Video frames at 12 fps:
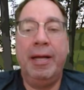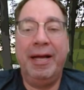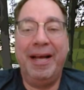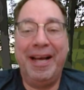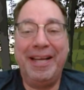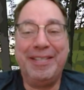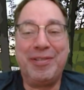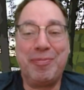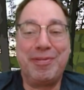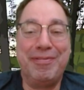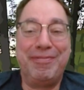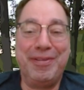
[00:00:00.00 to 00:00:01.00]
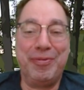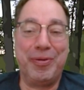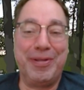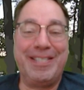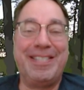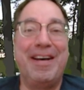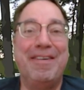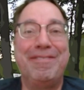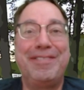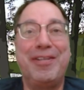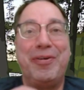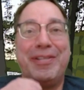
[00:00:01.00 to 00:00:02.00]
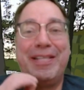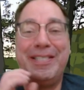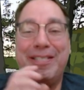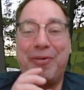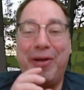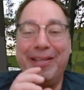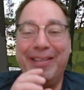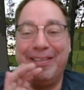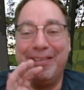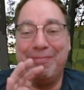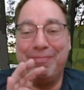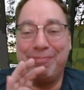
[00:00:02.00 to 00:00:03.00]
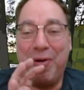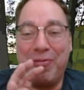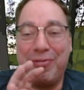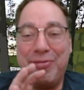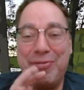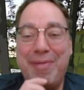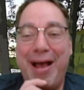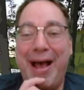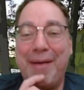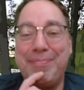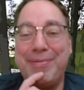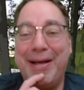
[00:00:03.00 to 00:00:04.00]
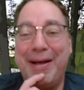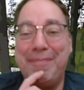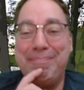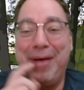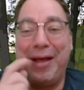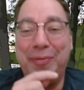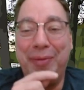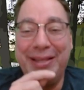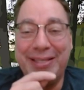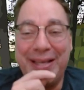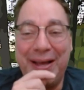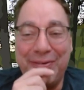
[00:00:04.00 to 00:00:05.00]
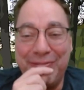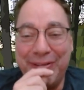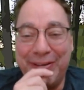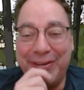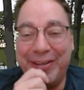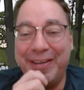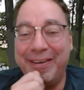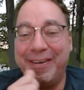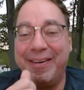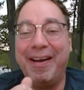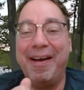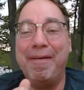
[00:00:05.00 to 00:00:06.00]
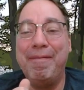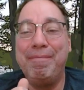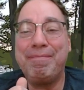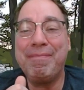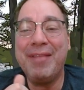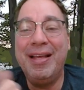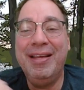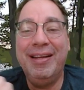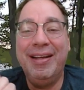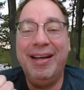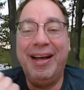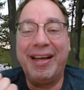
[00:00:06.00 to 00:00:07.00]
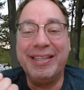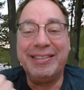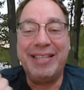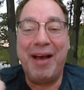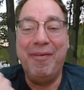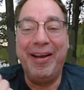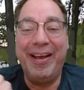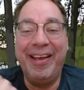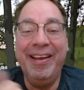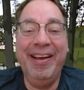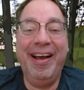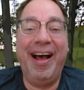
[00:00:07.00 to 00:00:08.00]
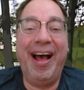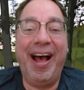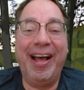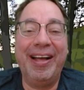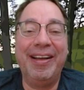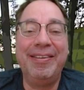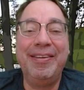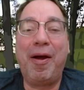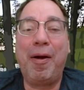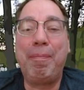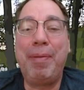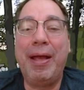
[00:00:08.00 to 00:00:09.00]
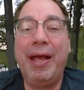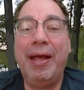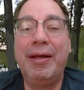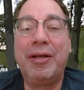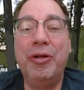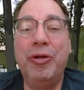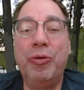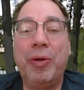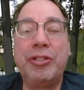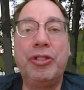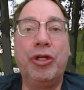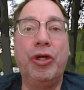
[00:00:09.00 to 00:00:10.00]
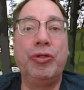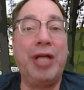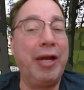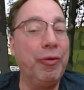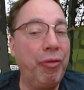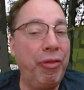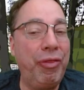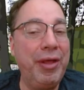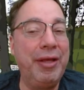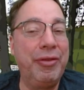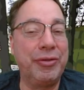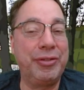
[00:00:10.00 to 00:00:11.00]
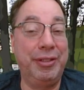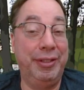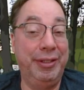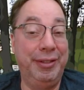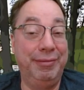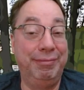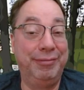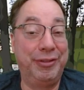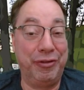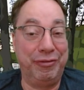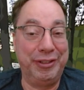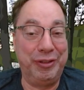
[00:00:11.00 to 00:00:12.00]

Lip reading: In terms of the route itself, so this is a great little overview map. By the way, this outfitter here, I guess that way, Arpin Canoe Restigouche, I don't think they're still in service.